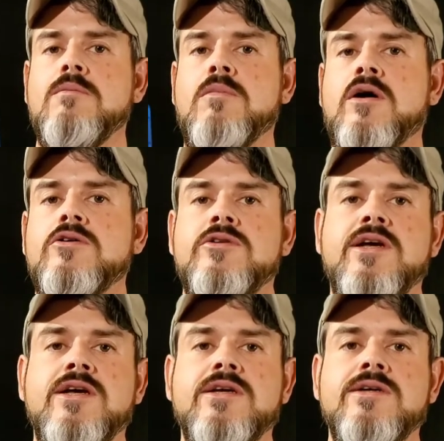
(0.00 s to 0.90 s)
modern
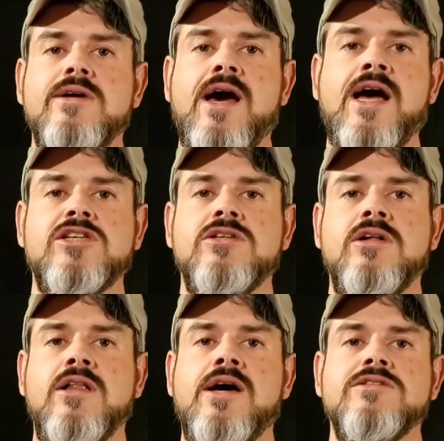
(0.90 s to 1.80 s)
day action
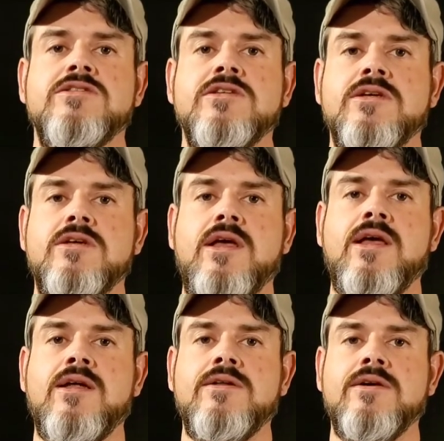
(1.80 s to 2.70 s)
classic.
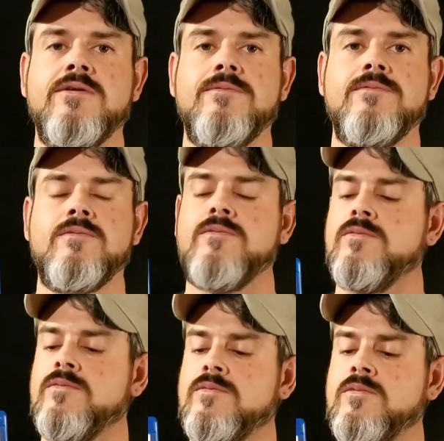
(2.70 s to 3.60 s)
And um,
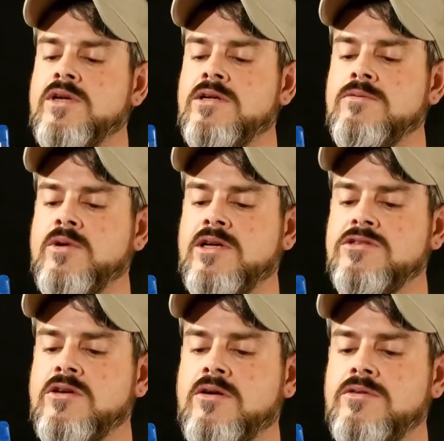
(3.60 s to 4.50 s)
when I when I
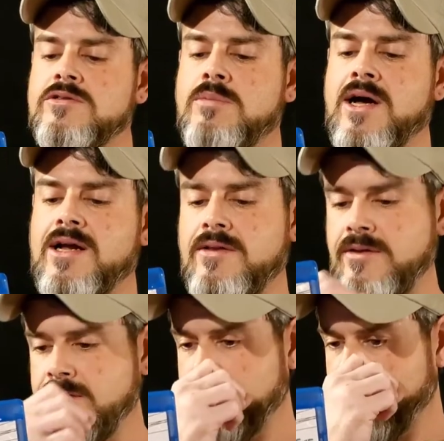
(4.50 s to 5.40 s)
saw this back
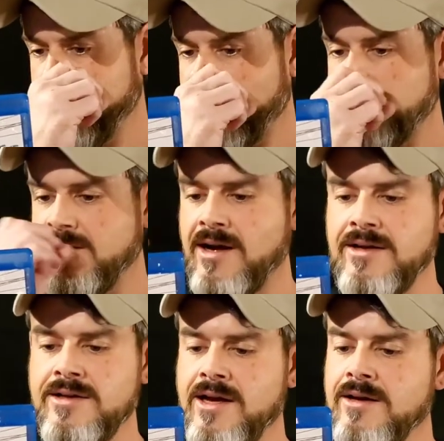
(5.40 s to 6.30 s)
in the
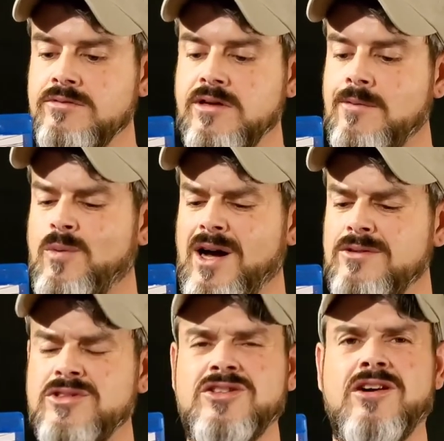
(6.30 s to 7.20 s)
1998, I was like,
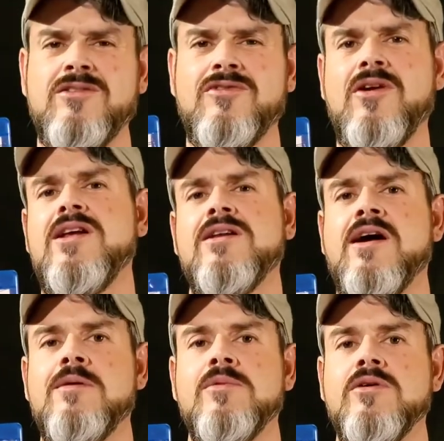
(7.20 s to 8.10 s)
wow, John
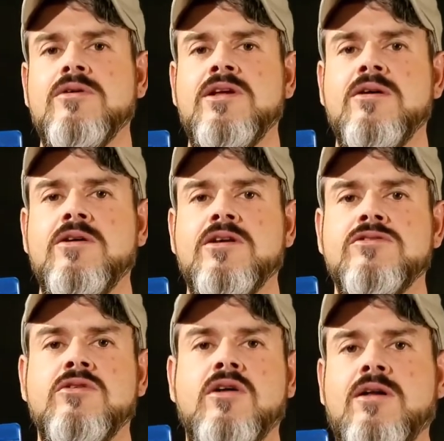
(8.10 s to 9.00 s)
Frankenheimer. You know,
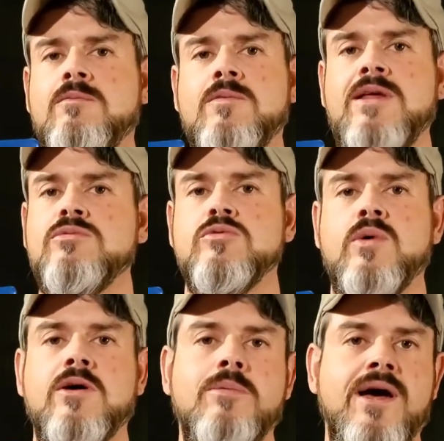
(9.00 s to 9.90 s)
because you thought he was
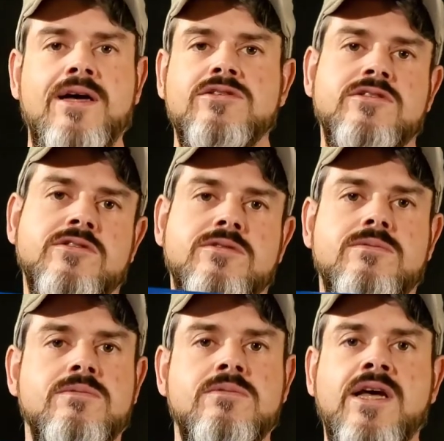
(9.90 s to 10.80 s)
well past his
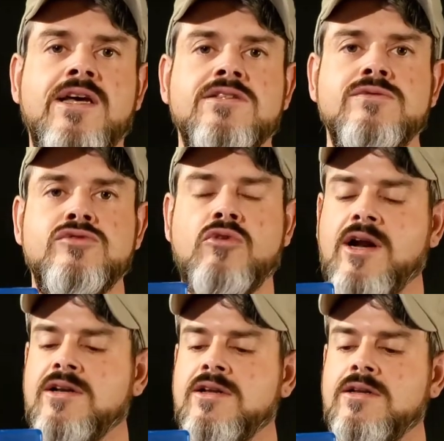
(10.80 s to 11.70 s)
days of
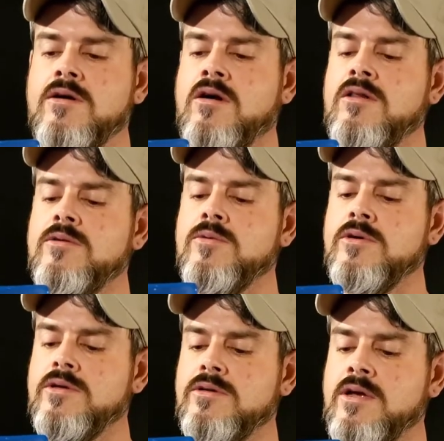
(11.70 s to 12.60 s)
directing in
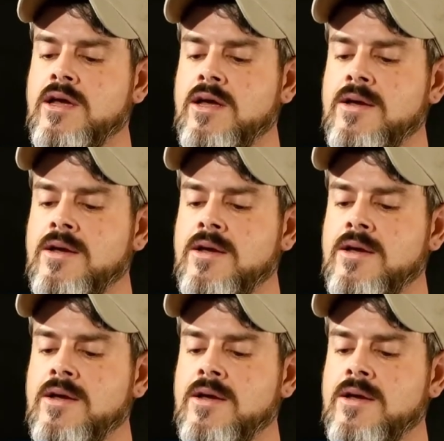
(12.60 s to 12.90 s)
Hollywood, and